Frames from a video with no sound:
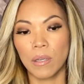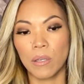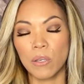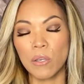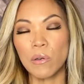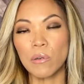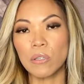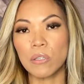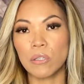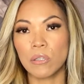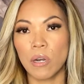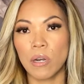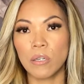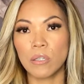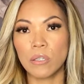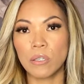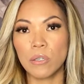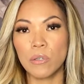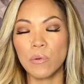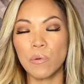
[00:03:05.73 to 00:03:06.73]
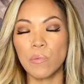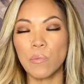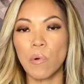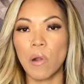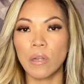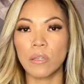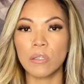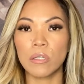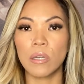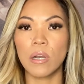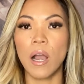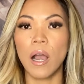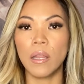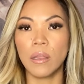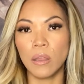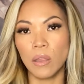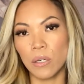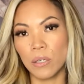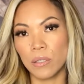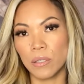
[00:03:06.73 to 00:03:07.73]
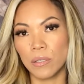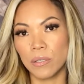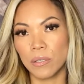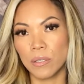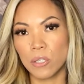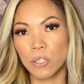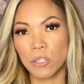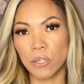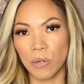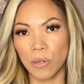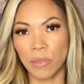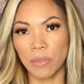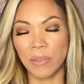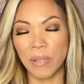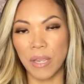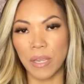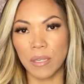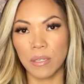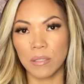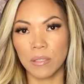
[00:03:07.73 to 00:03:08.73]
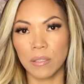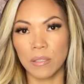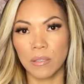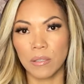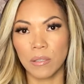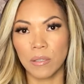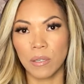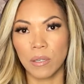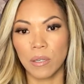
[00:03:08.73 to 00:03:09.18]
you'll start to want to unlearn certain things.